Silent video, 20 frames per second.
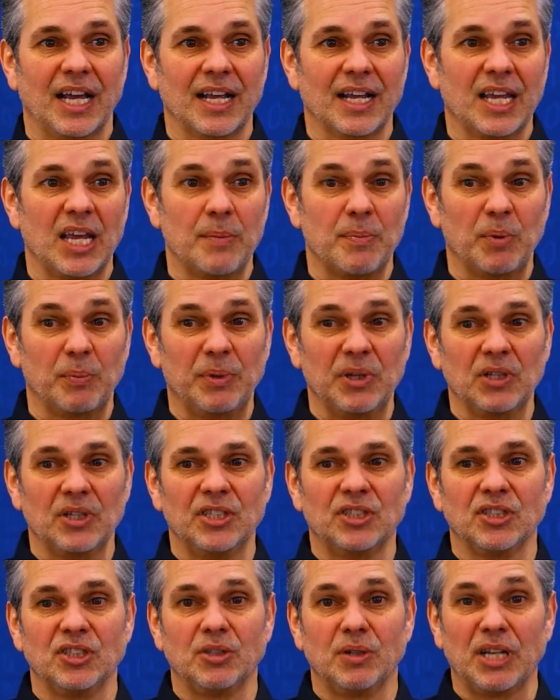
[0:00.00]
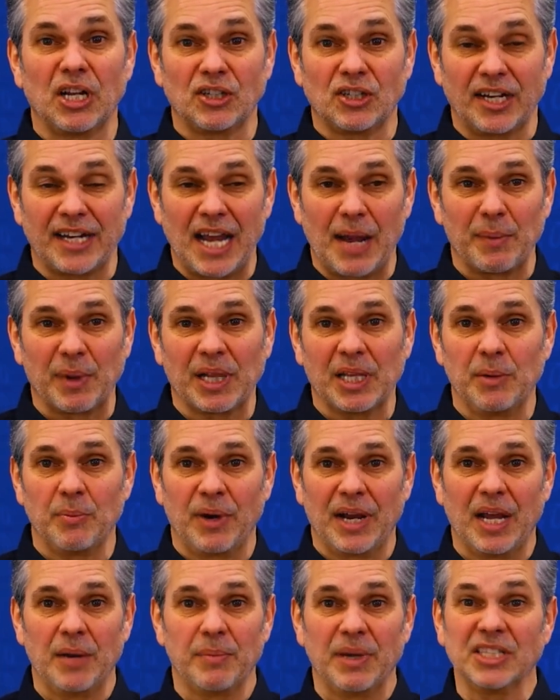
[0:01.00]
that capability to dynamically
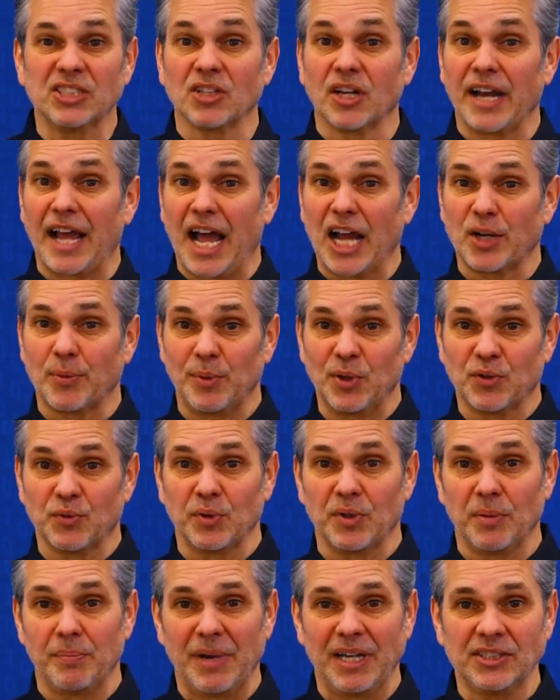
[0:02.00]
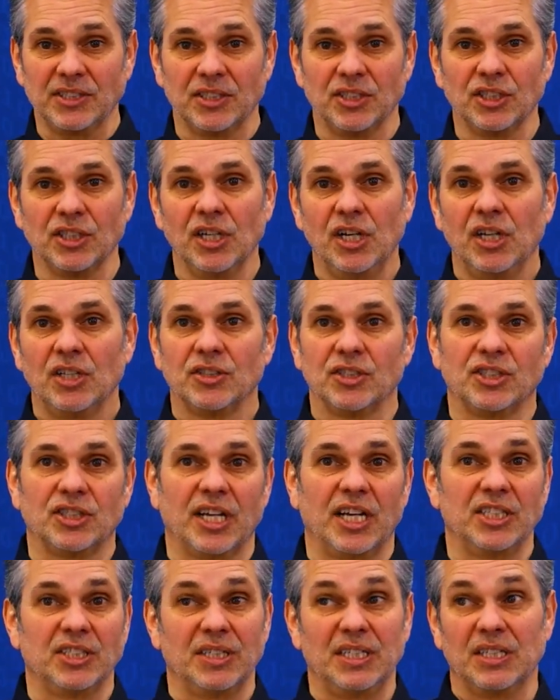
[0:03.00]
brand based on attributes from the message to
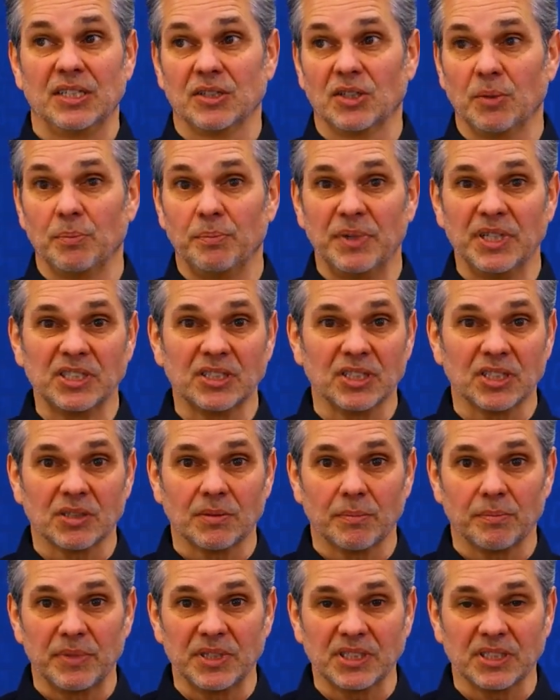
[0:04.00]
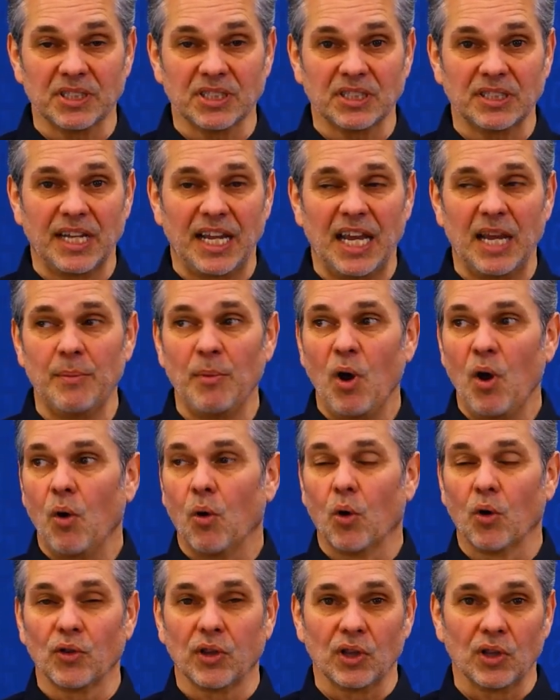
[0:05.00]
change either the business name
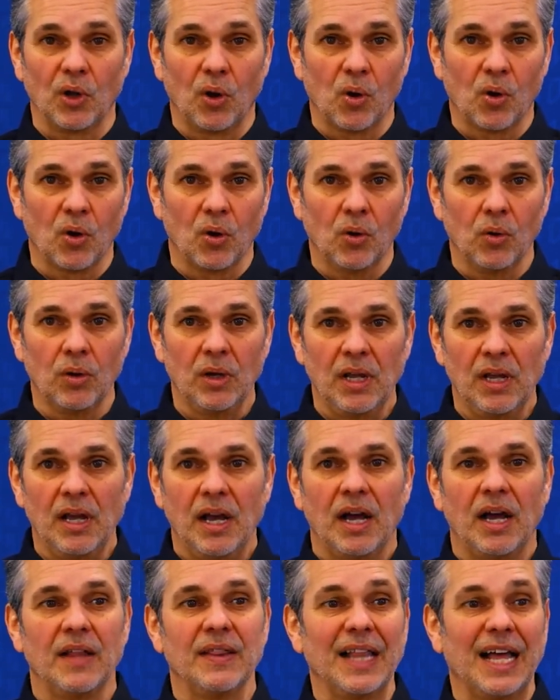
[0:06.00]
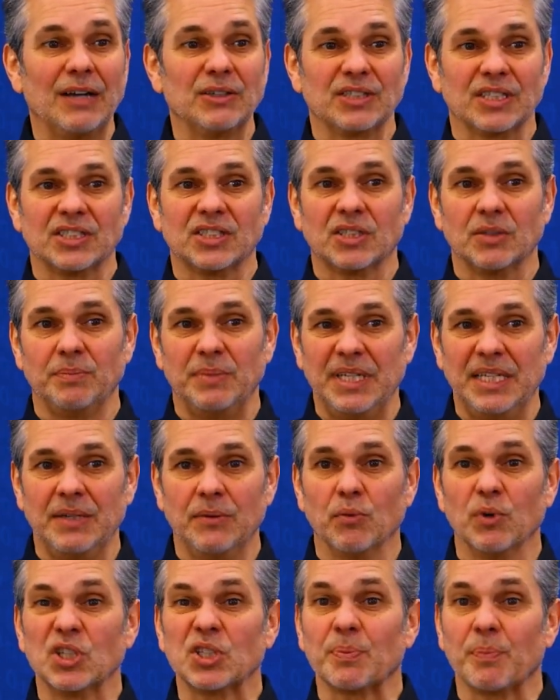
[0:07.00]
or the logo allows us to be
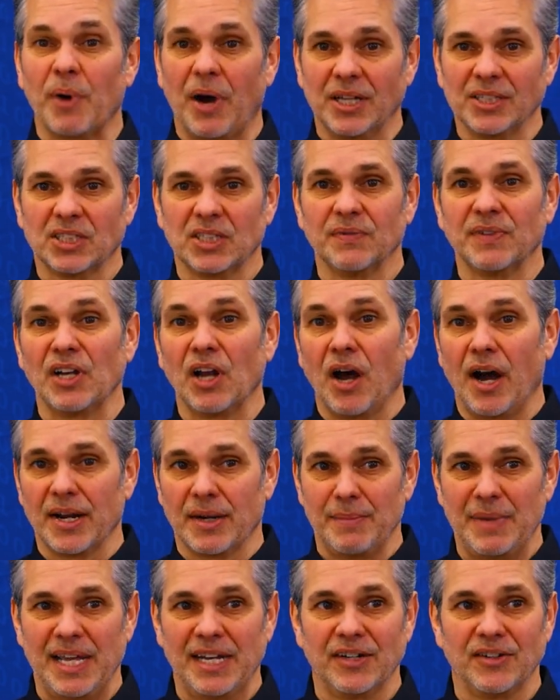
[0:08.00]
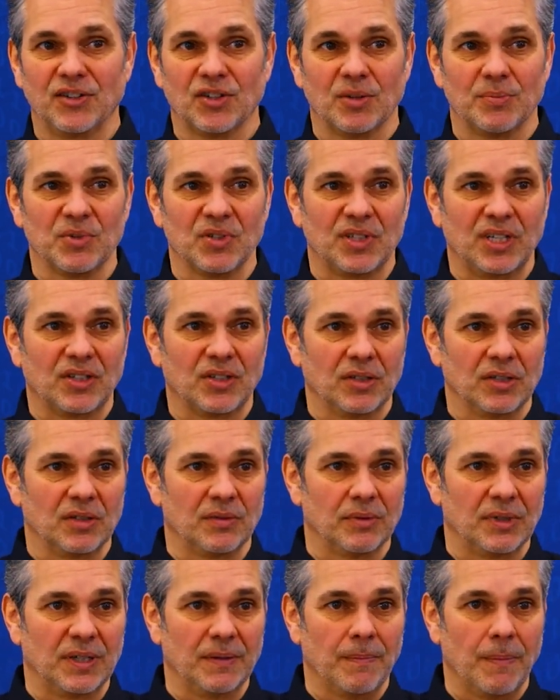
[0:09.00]
responsive and automated in terms of that
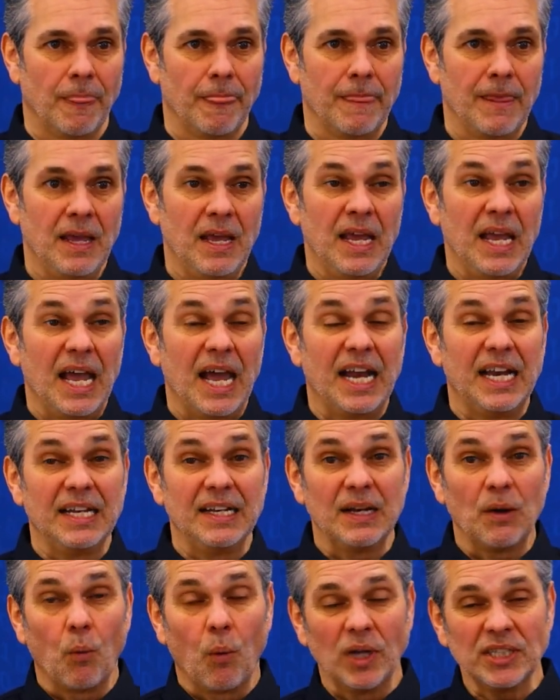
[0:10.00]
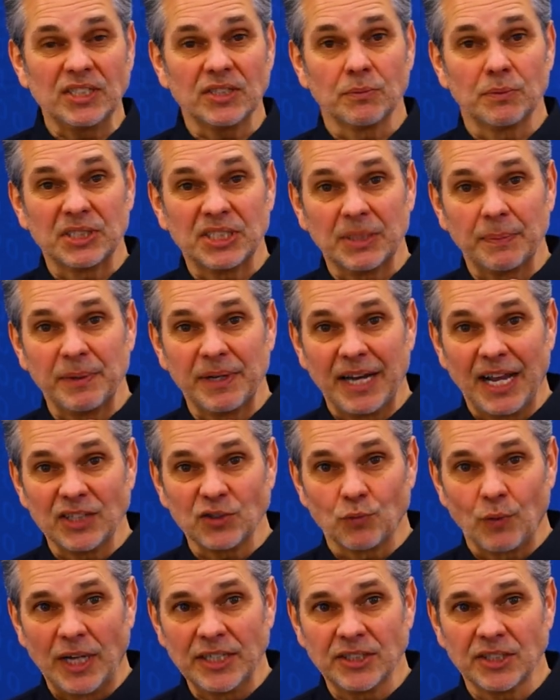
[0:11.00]
delivery. And once the recipient
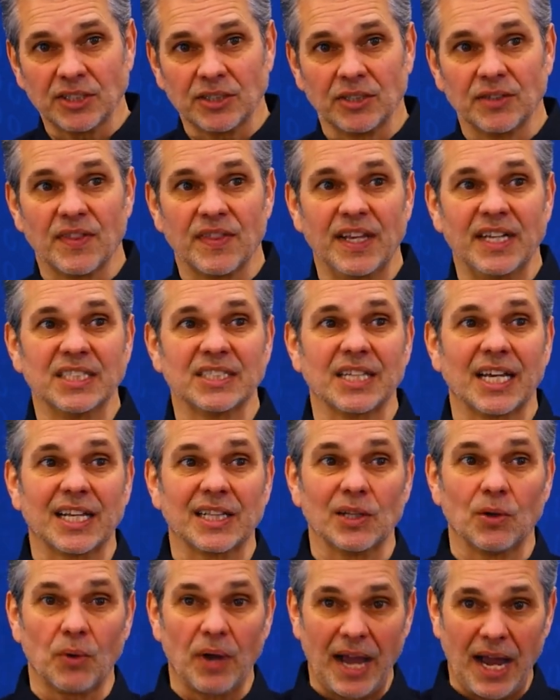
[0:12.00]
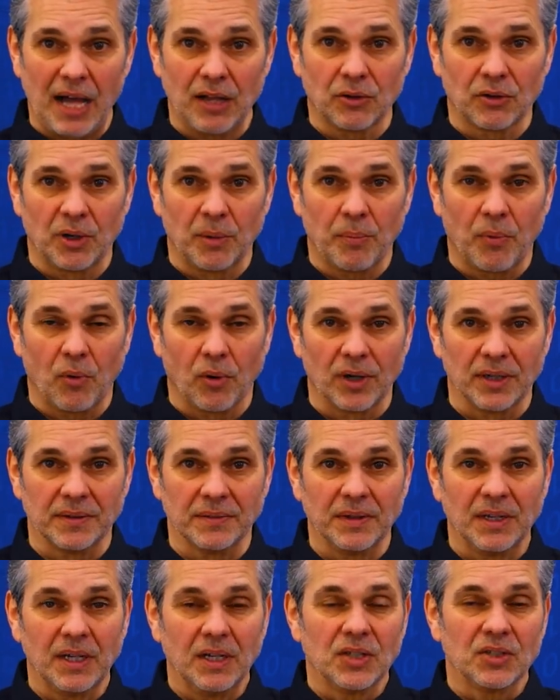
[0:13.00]
has registered, things like locale are
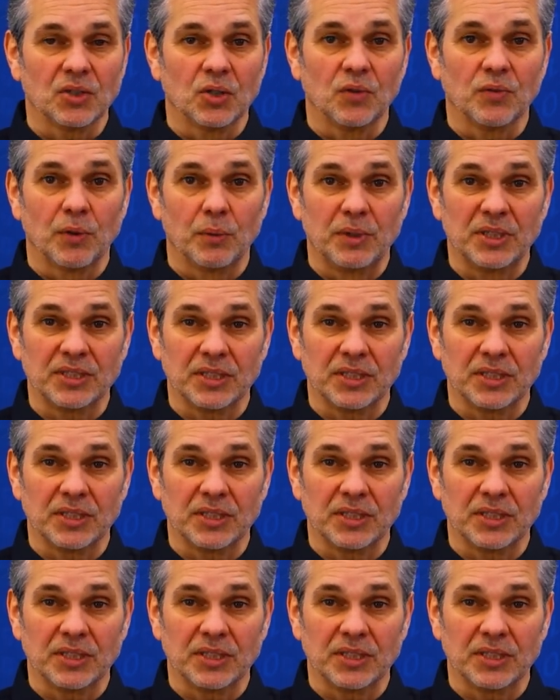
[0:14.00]
important. So if